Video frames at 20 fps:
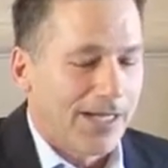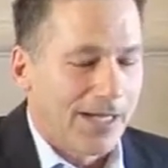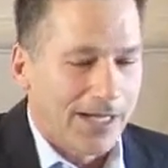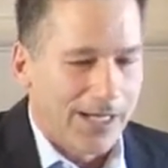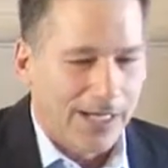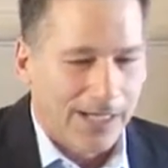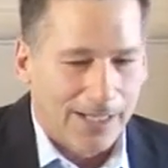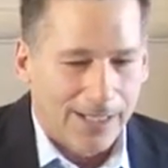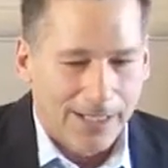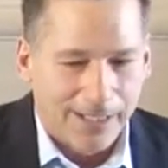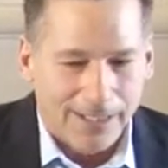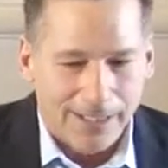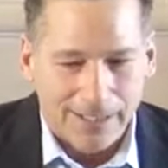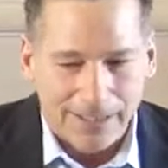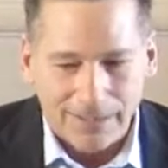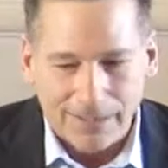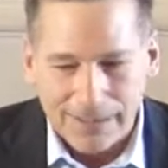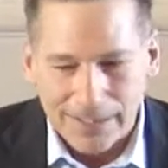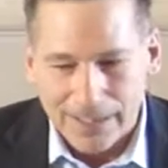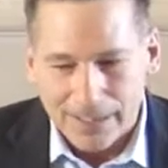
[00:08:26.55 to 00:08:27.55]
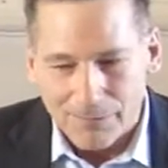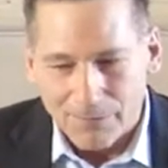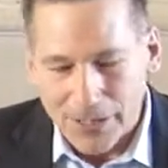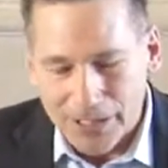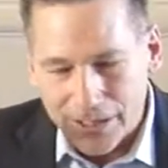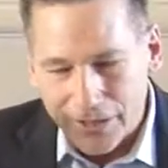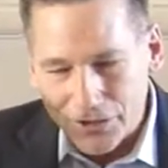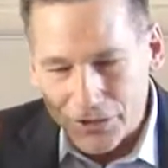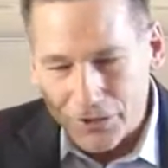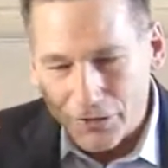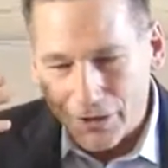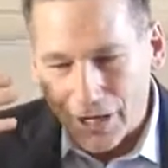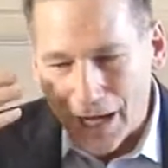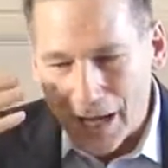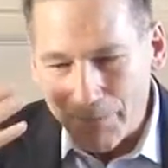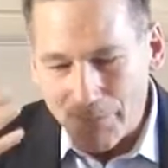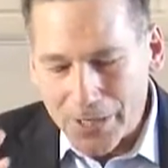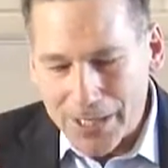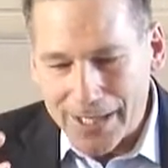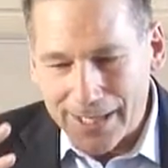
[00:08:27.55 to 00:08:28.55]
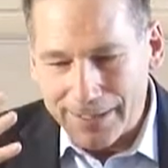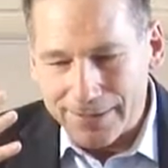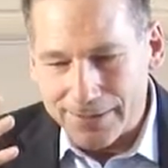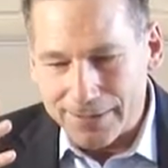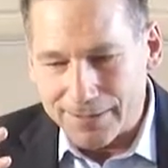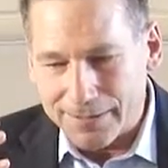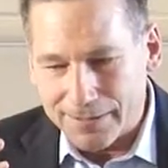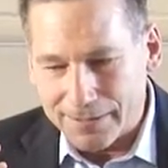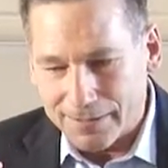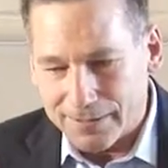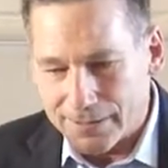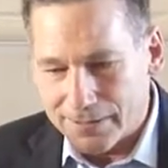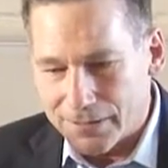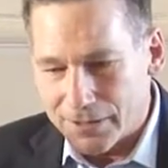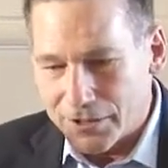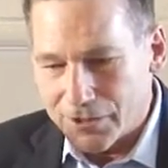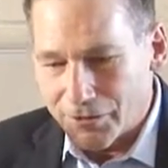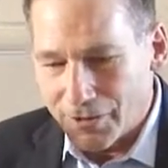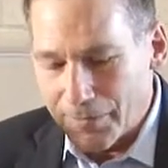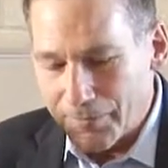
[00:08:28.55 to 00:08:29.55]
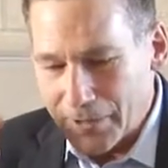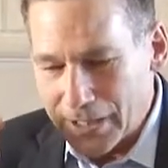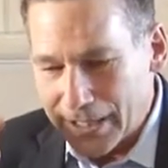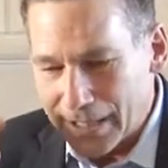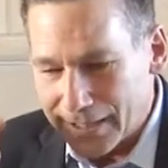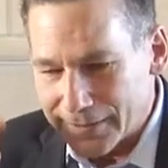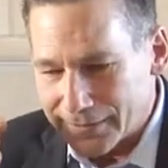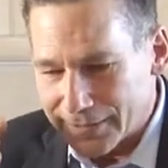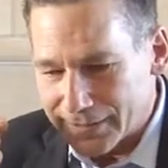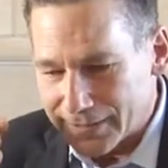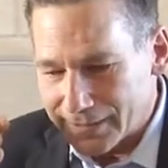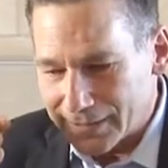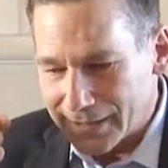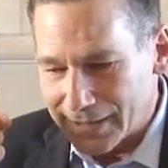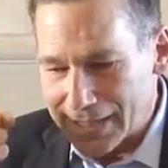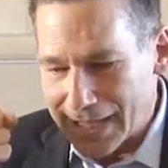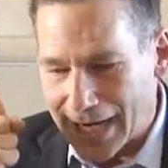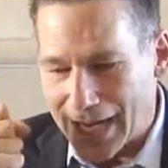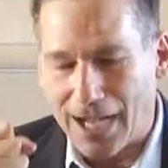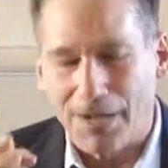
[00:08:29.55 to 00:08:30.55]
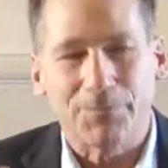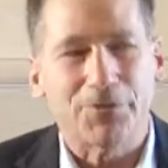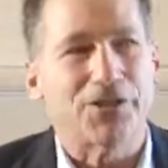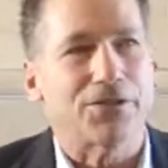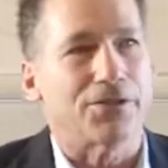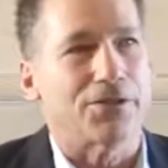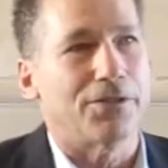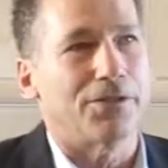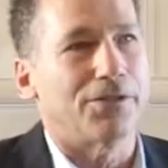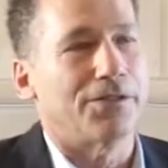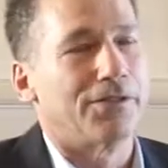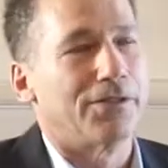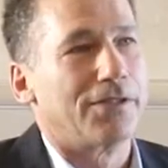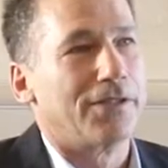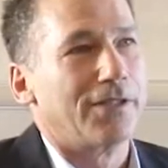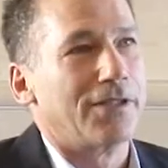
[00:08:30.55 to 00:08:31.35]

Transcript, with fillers: Uh, because you're up against, you're up against the obstacle